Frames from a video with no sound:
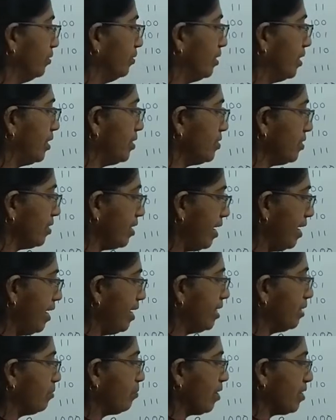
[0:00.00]
That is
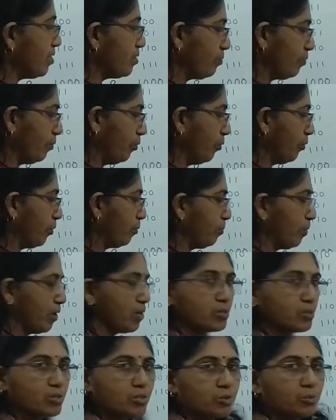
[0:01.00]
8 plus 4
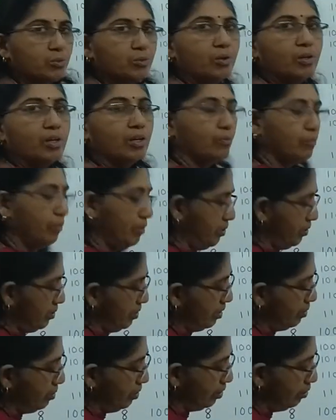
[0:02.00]
plus 2, which is
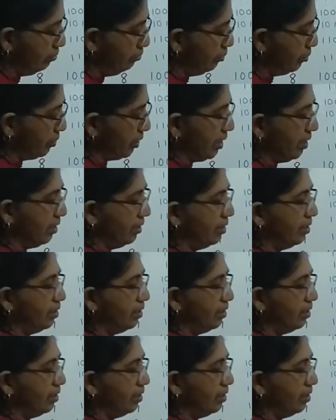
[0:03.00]
equal to 14.